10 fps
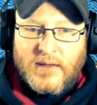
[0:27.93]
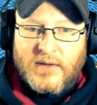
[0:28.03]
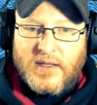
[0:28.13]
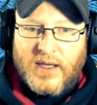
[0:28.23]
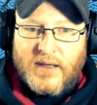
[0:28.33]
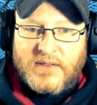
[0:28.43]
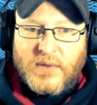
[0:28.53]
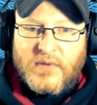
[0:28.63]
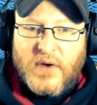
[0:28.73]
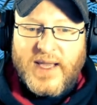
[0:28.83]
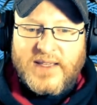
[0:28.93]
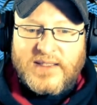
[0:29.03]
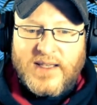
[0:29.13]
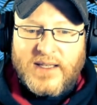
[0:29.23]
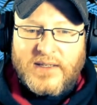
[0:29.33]
Okay, so we've got a
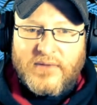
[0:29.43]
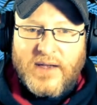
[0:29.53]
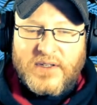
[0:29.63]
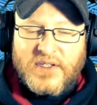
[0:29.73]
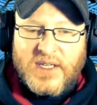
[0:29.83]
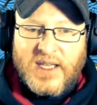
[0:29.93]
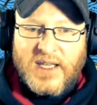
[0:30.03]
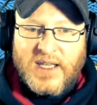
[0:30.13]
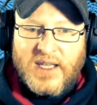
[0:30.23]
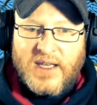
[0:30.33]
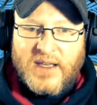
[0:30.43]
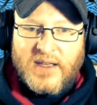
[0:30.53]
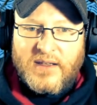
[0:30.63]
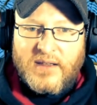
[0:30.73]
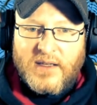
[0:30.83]
Sand Ravage
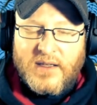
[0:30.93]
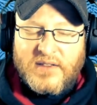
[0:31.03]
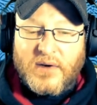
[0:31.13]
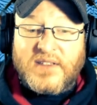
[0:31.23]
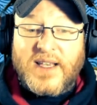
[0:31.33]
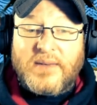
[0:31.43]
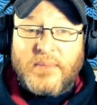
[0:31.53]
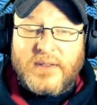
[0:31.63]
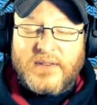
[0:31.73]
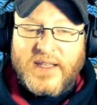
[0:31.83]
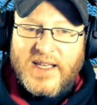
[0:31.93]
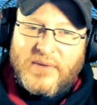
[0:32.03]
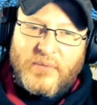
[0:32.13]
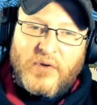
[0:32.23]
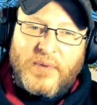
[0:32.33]
here. Sorry, a Sand build here
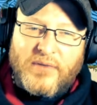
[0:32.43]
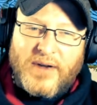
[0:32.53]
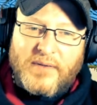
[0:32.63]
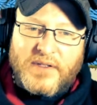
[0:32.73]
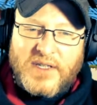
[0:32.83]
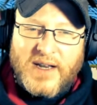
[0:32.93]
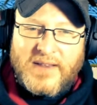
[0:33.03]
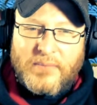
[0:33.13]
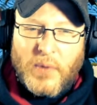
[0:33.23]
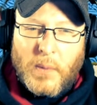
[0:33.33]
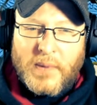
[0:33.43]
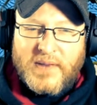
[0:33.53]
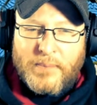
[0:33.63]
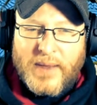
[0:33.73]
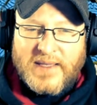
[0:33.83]
that will be a Ravage. And I think probably
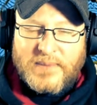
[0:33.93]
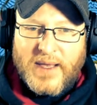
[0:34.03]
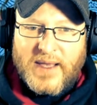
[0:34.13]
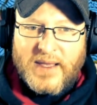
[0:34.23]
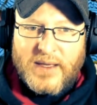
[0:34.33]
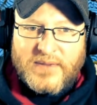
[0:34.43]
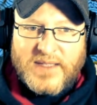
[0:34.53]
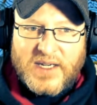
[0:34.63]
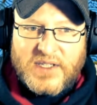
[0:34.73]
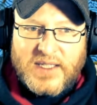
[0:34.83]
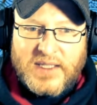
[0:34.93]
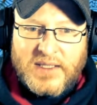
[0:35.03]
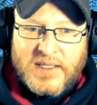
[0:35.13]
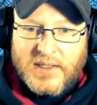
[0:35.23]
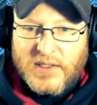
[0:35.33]
the best bet here is actually
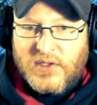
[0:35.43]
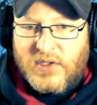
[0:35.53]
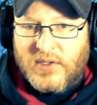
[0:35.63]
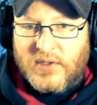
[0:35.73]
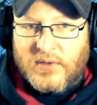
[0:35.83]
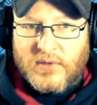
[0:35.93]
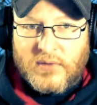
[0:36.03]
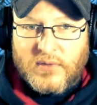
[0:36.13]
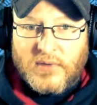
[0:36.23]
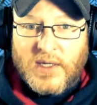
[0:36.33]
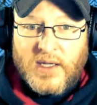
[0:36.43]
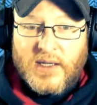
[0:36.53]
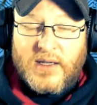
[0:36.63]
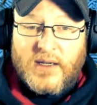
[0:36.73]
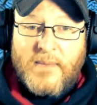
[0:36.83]
to
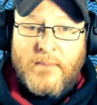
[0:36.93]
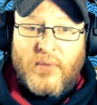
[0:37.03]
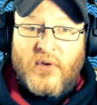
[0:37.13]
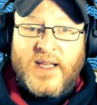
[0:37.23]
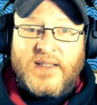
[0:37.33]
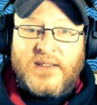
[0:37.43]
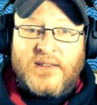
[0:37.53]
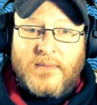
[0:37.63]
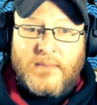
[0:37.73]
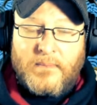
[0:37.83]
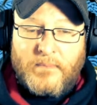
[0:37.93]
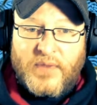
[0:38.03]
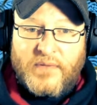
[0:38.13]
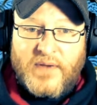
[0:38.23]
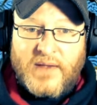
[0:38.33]
embrace
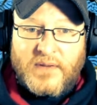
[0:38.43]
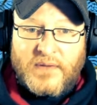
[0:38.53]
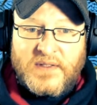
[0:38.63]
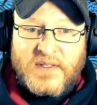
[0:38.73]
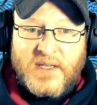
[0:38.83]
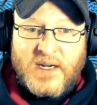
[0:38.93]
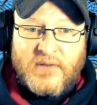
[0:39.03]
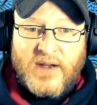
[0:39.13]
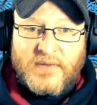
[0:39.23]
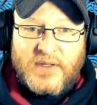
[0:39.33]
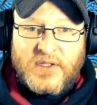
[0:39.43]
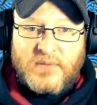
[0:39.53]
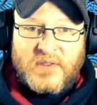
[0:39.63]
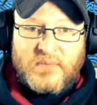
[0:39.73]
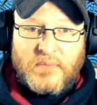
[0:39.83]
the fact that this is going to Ravage
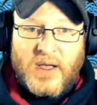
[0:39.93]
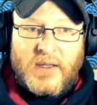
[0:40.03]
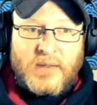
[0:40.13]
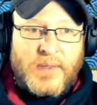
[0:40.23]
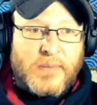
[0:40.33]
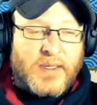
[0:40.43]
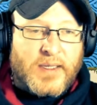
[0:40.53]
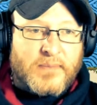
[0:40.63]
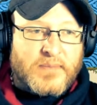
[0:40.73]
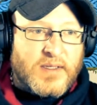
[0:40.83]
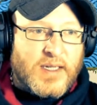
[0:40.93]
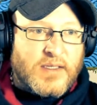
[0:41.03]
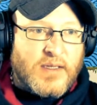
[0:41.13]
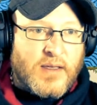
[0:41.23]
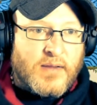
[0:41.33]
or just pile people in. So
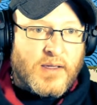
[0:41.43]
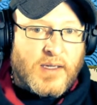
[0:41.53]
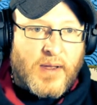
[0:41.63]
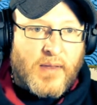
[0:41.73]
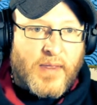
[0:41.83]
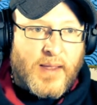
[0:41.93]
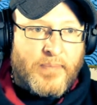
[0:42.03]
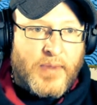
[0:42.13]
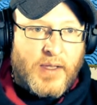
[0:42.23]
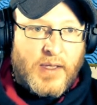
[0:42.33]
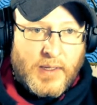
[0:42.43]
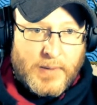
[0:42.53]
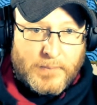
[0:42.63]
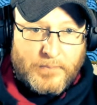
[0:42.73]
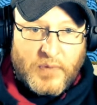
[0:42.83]
let's think about that.
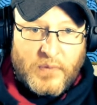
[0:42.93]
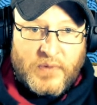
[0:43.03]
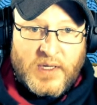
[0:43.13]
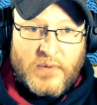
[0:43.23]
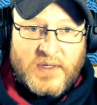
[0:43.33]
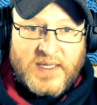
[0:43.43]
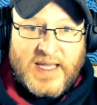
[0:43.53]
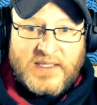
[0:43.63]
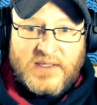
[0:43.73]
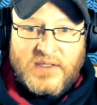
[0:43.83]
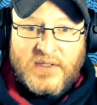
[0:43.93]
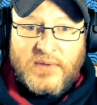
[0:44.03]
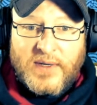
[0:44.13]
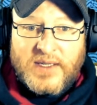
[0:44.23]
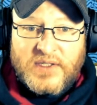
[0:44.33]
We're going to want to get to
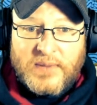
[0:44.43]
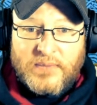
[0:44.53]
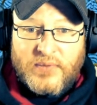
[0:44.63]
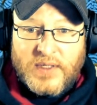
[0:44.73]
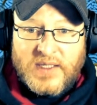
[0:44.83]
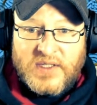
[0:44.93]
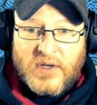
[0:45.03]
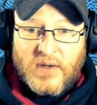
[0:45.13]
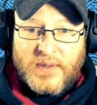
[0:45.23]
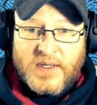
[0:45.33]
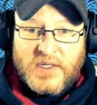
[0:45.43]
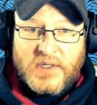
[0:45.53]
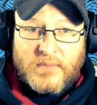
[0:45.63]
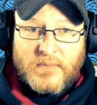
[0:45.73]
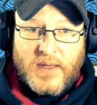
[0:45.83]
2 energy pretty
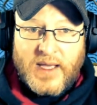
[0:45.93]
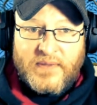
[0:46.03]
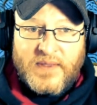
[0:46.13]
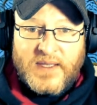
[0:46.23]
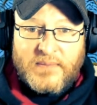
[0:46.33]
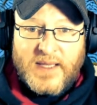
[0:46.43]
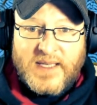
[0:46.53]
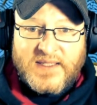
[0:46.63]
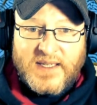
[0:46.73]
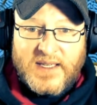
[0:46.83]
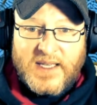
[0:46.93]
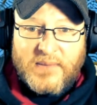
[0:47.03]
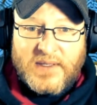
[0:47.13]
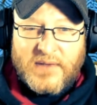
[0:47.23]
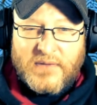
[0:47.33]
sharpish. And placing in
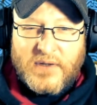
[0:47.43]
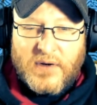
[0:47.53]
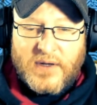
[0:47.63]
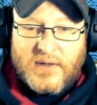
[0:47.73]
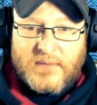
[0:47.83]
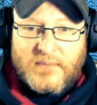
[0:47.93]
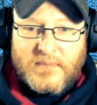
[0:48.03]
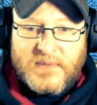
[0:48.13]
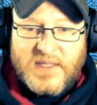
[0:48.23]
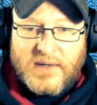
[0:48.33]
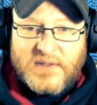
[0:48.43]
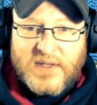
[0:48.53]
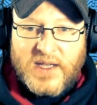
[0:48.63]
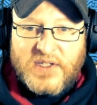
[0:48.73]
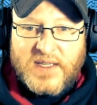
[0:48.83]
here means I've got Sacred
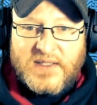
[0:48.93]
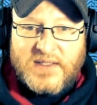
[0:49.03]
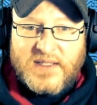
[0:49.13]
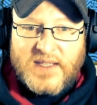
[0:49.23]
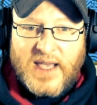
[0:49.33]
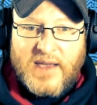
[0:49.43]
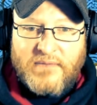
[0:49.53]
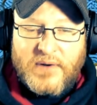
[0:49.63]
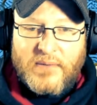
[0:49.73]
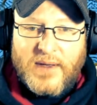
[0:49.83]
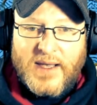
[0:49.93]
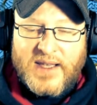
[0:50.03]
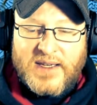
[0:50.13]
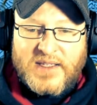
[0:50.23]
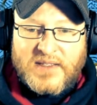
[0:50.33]
Site adjacency to
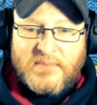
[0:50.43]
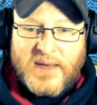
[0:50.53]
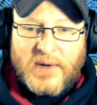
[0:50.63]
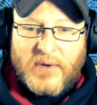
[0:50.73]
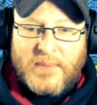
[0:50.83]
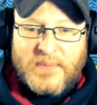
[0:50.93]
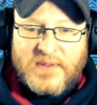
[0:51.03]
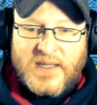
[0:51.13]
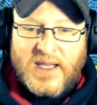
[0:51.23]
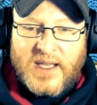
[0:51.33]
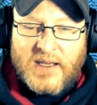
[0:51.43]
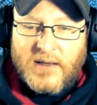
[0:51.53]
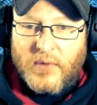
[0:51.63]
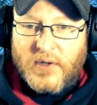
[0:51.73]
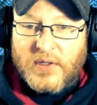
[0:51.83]
everywhere. And it doesn't matter what happens in here.
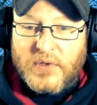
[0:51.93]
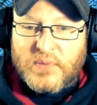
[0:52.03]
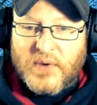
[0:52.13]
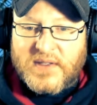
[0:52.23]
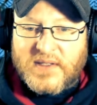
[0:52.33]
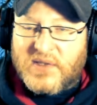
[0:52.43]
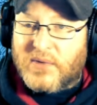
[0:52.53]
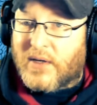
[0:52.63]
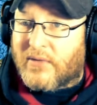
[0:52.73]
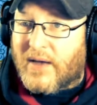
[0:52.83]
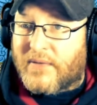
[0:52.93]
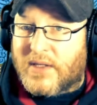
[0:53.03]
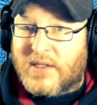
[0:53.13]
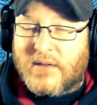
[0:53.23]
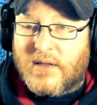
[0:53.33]
I won't lose presence to a
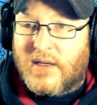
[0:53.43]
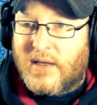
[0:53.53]
Ravage.